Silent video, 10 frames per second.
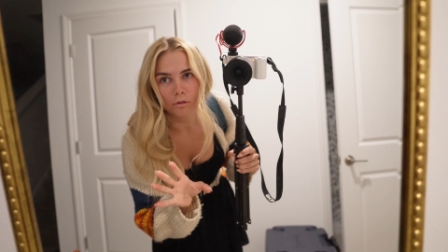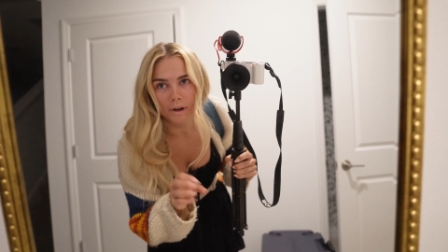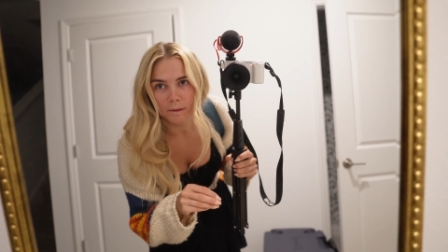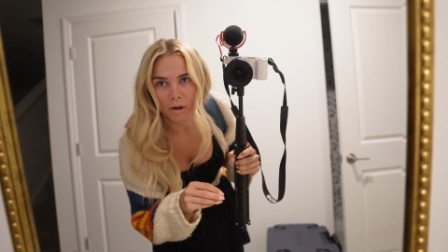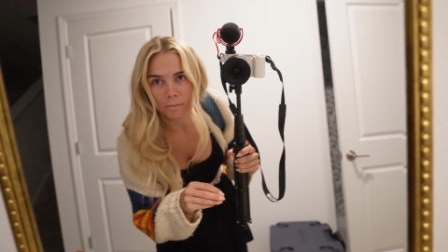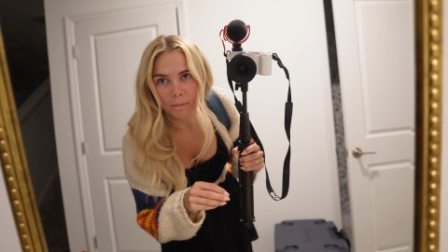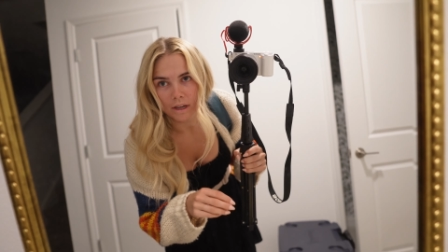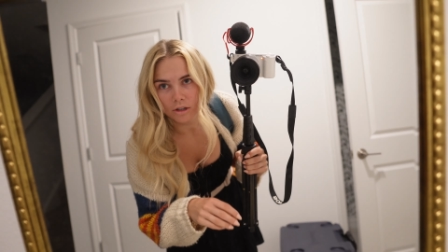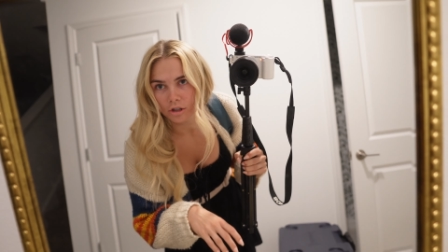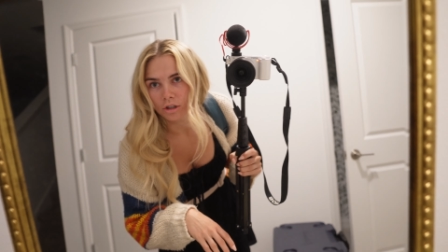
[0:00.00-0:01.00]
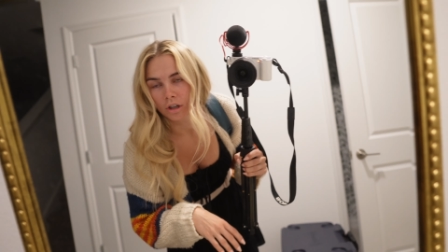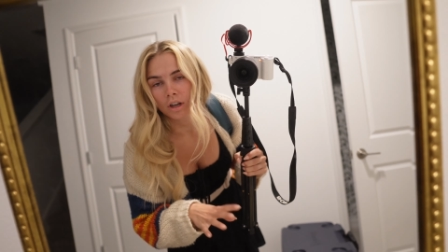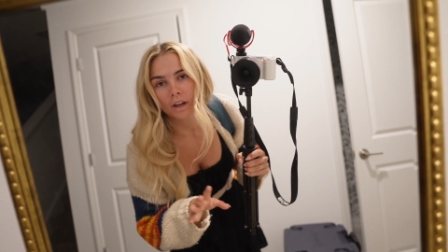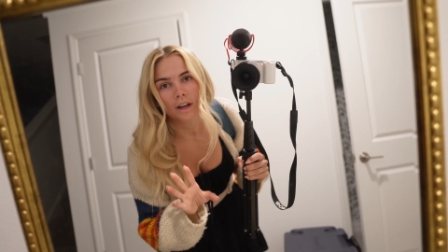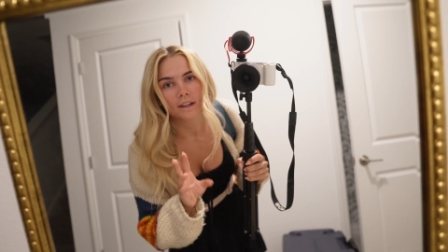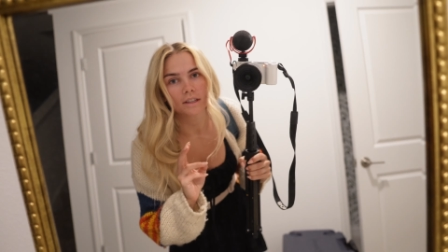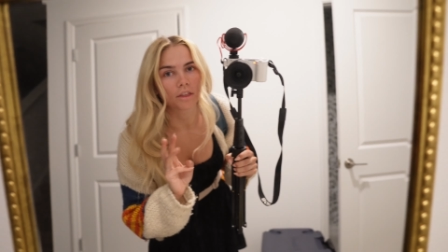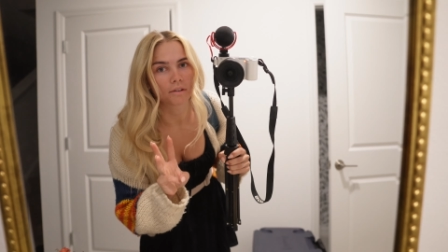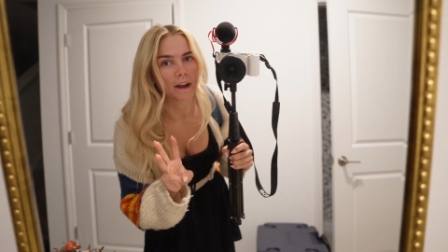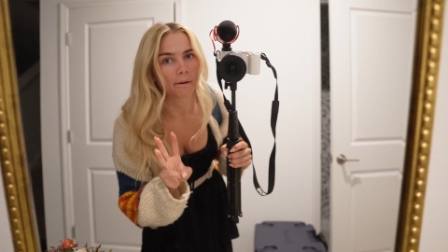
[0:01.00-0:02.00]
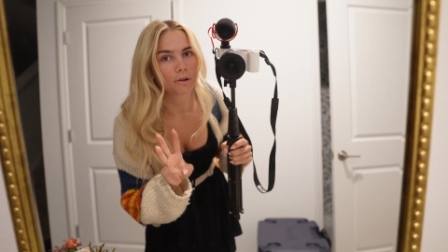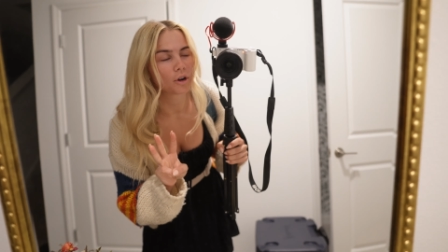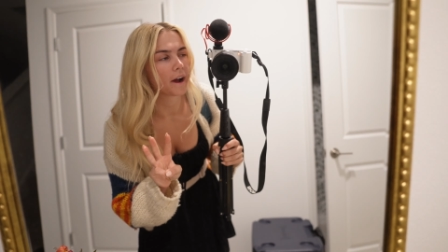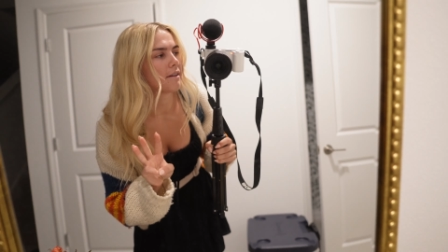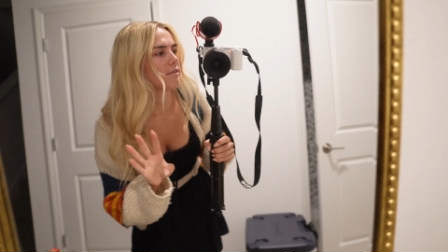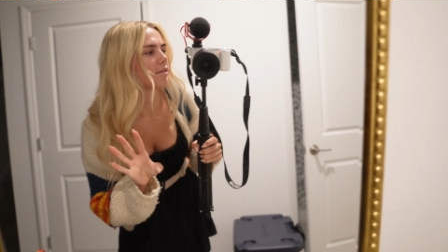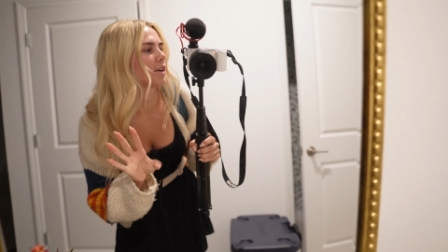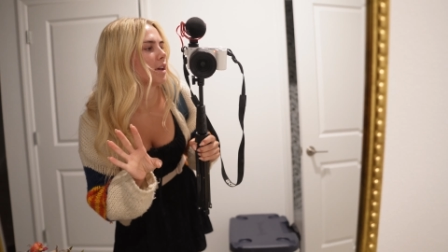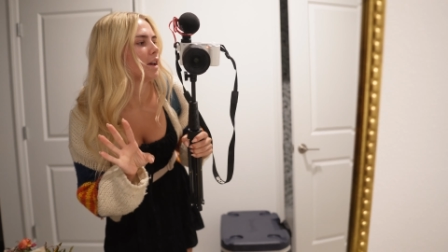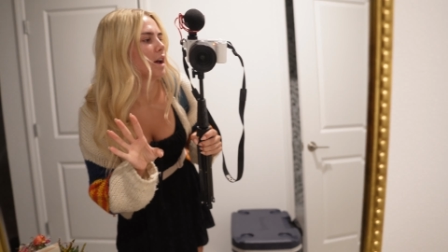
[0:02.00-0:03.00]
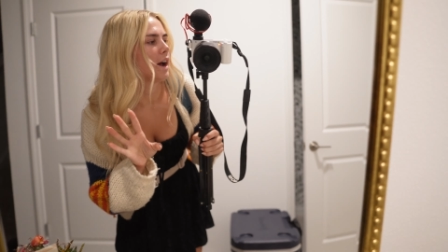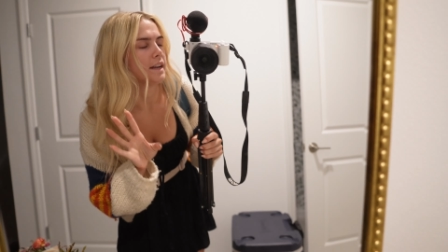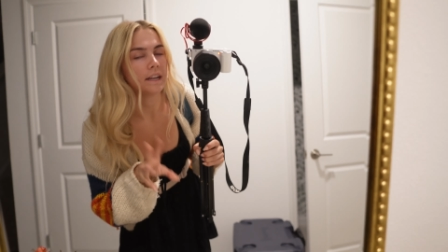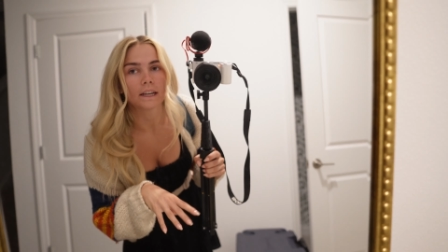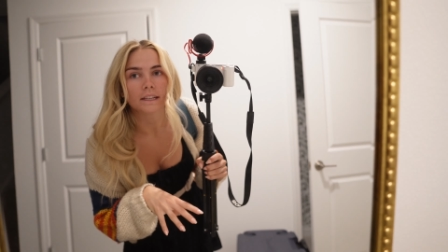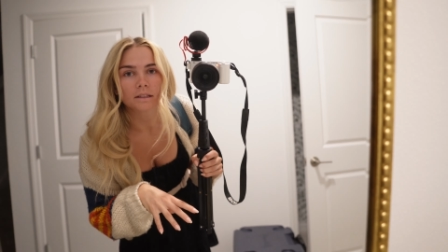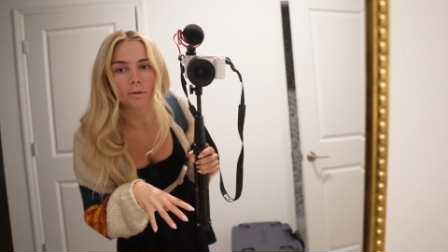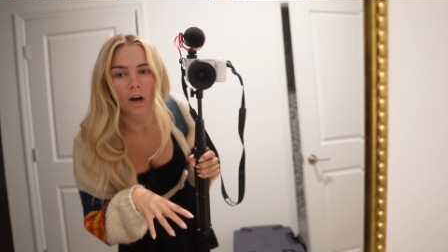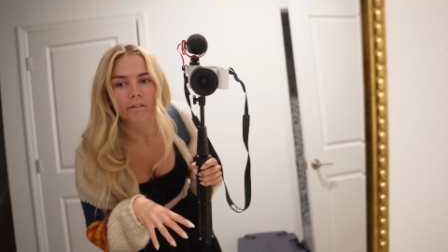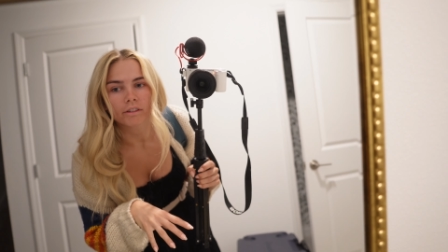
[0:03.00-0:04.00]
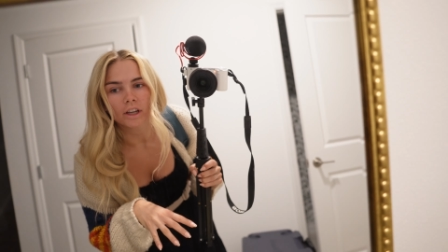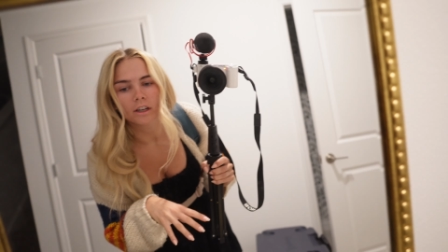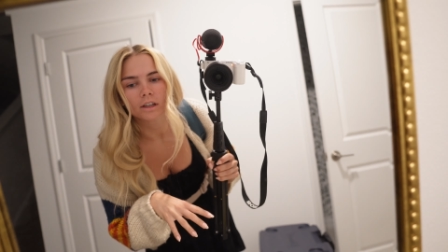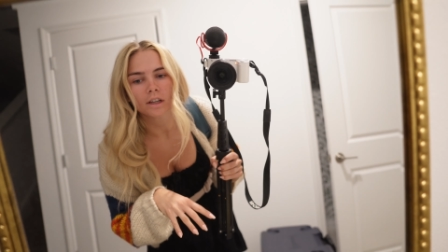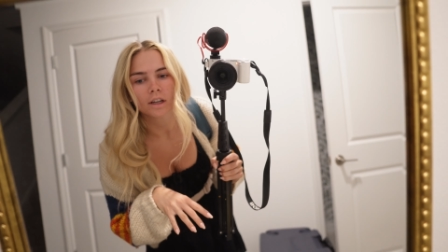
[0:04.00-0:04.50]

West Palm Beach. It's a three hour drive. I need to get some coffee.